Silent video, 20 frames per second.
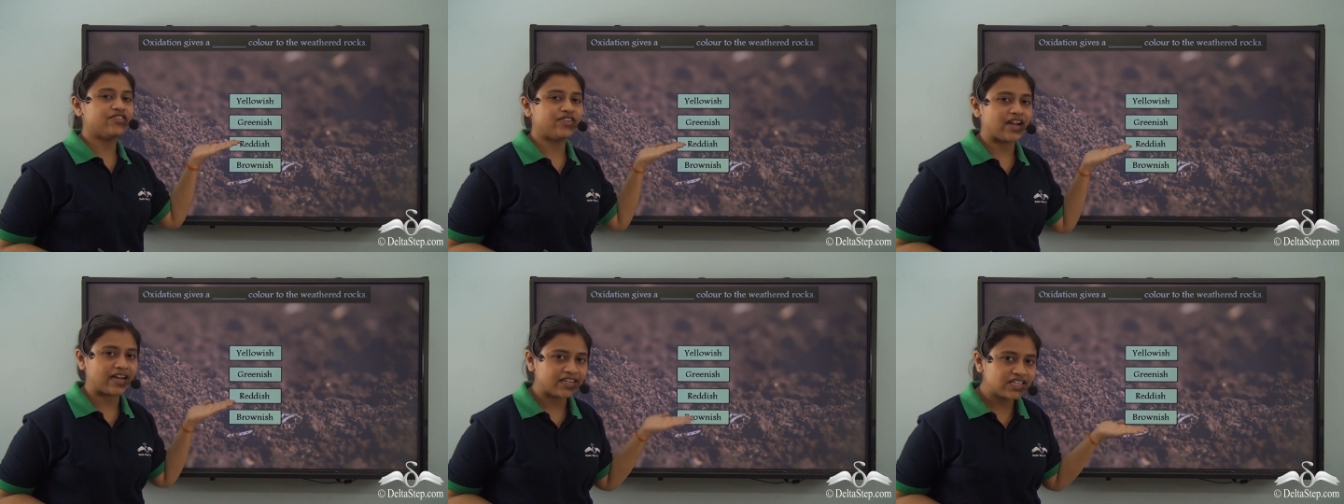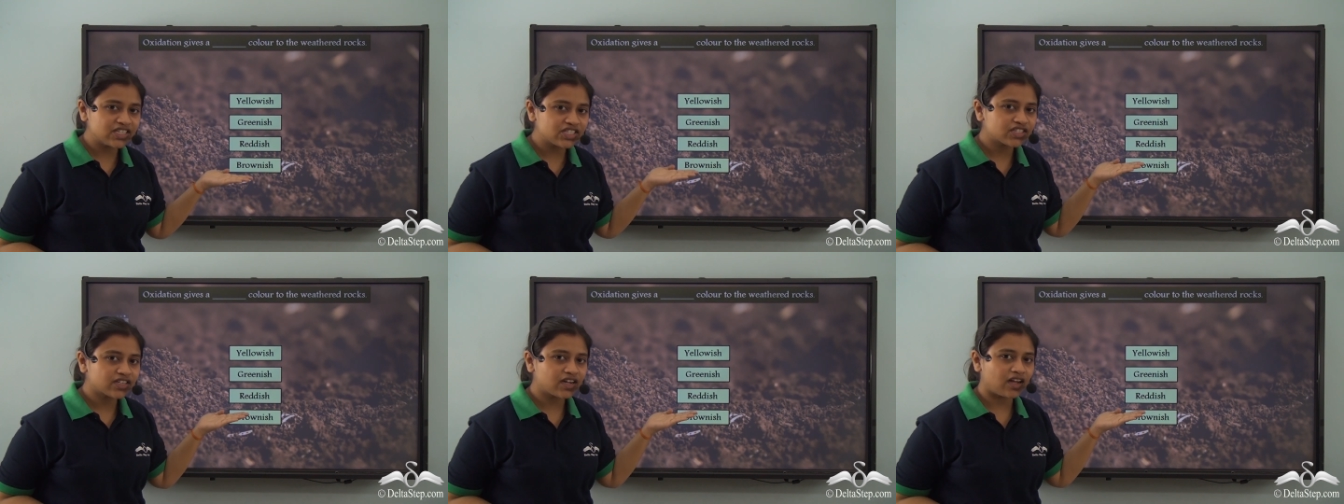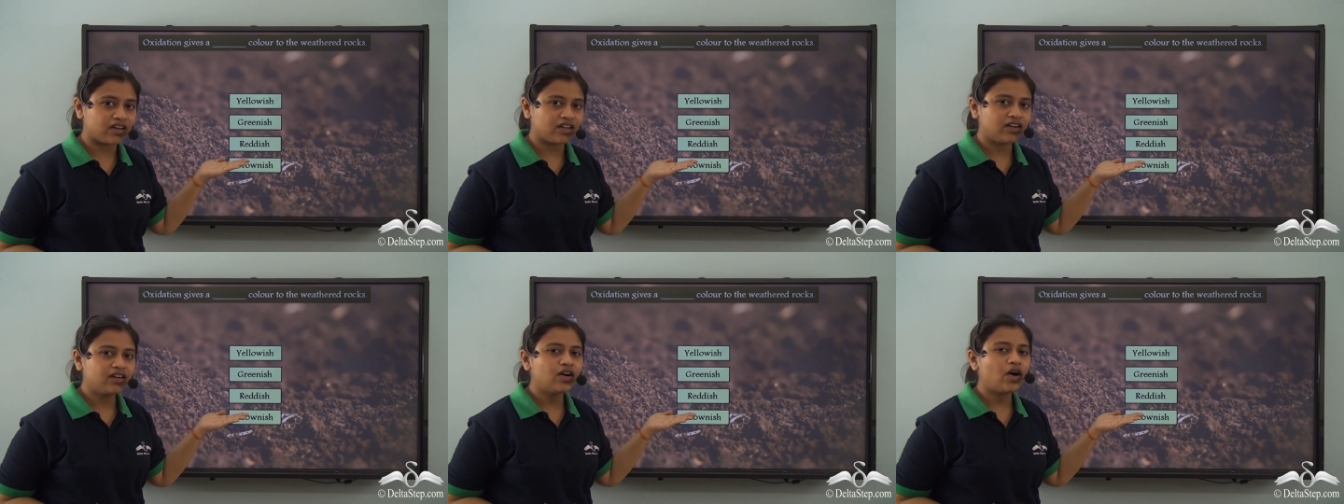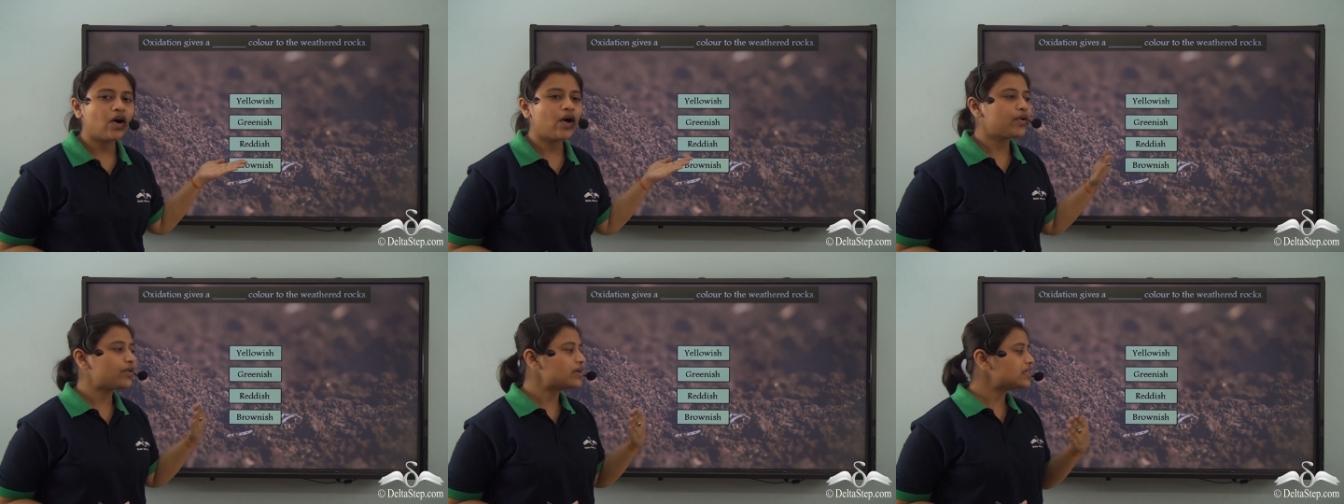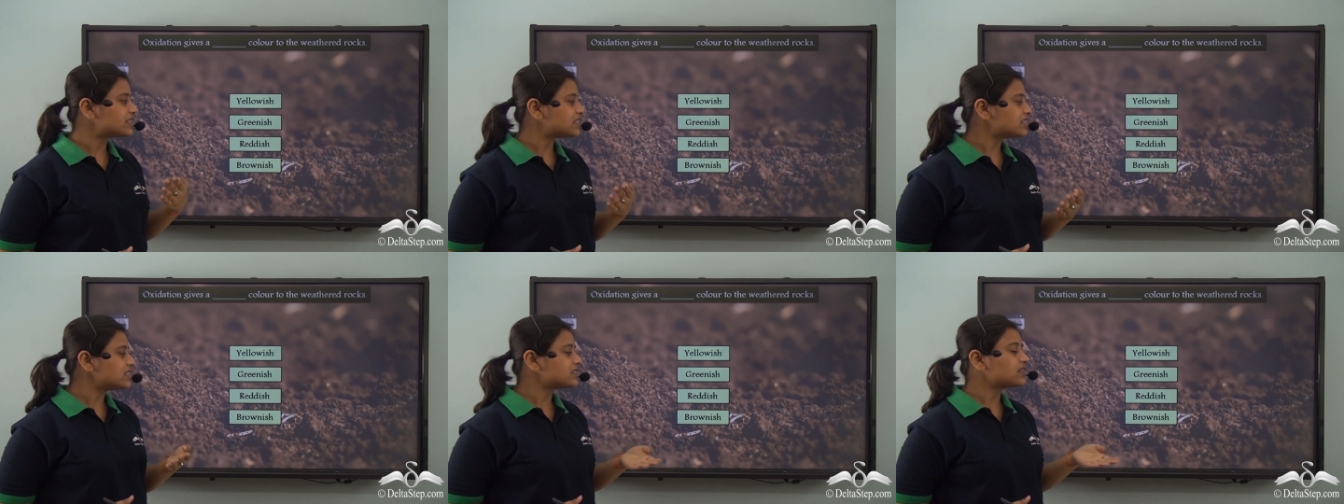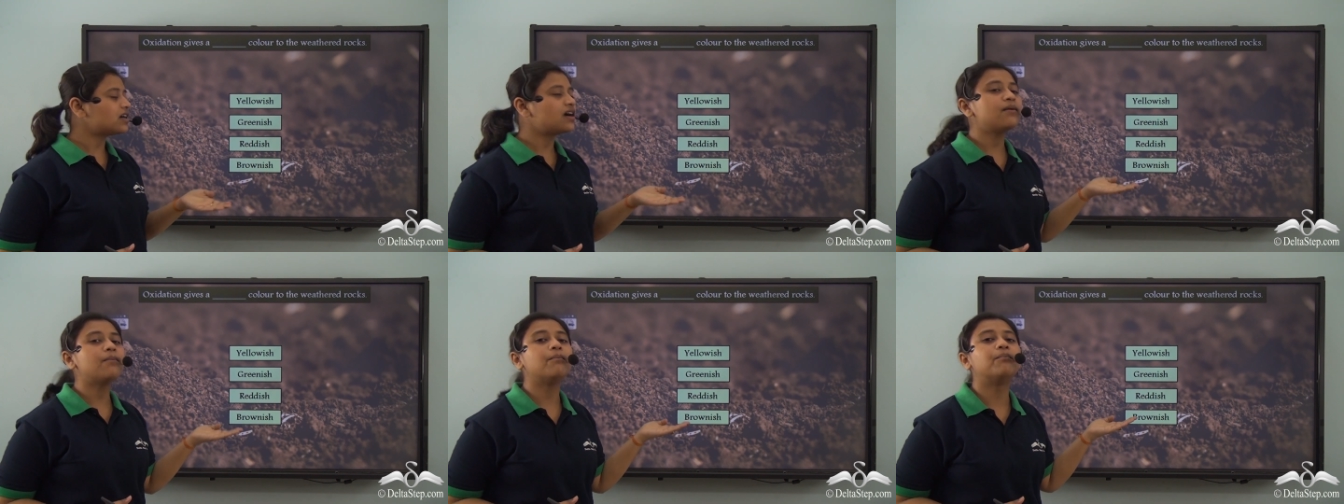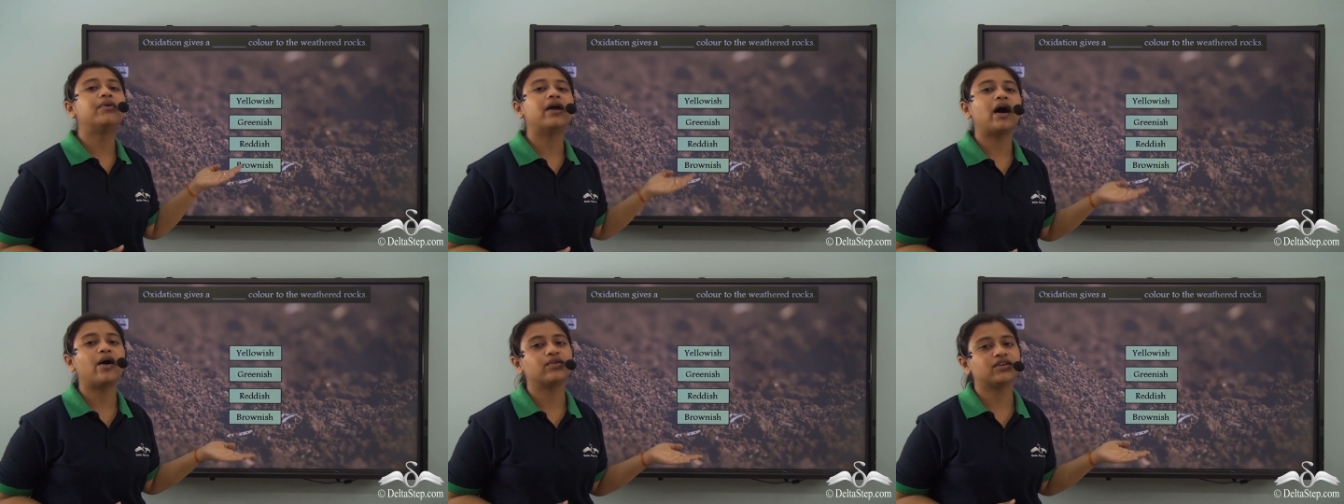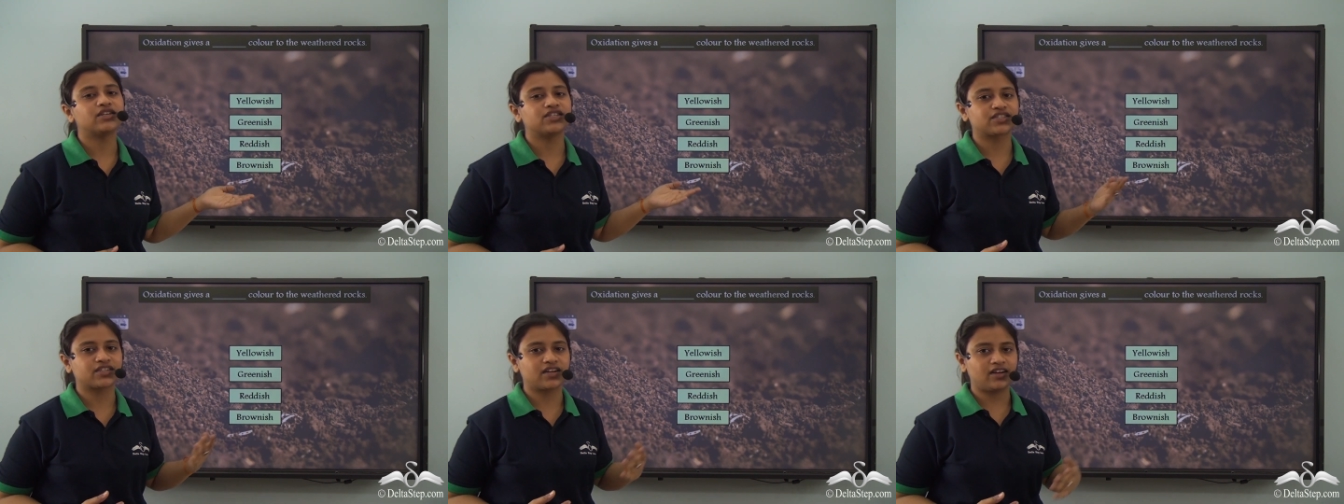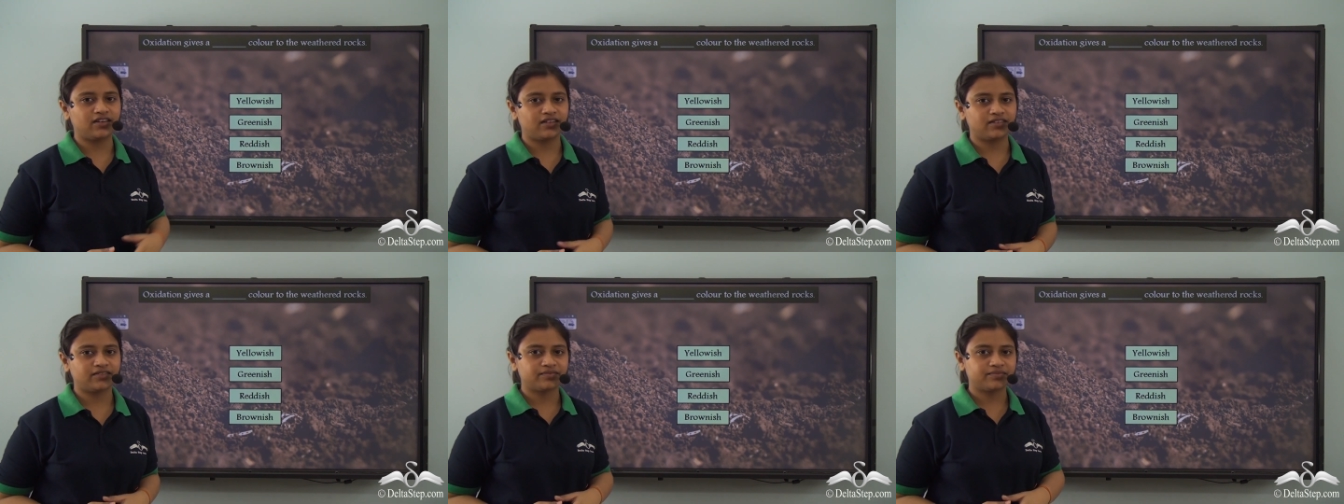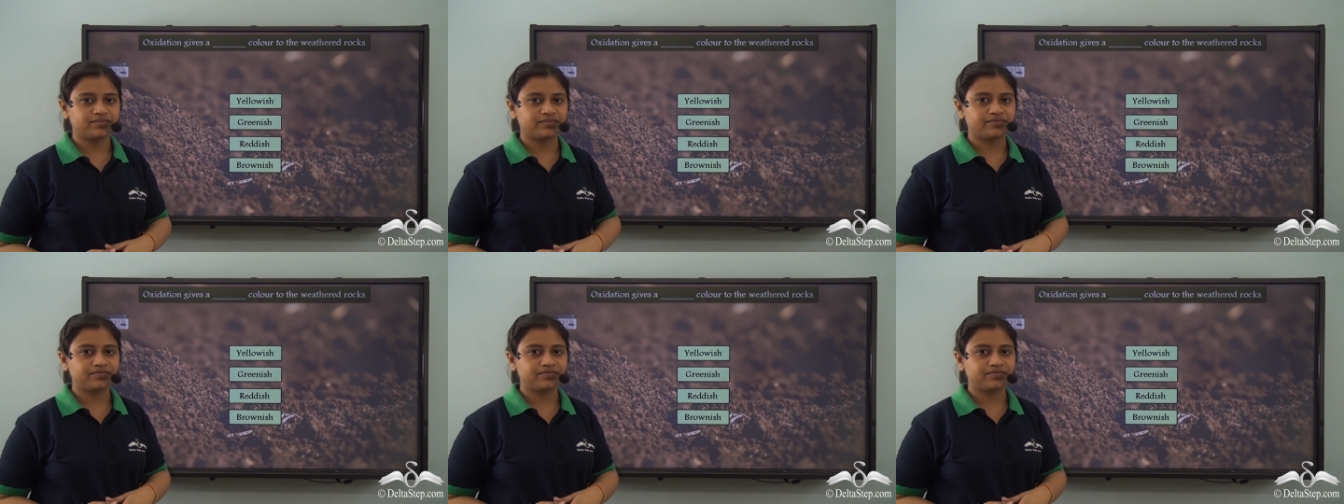reddish color or is it a brownish color?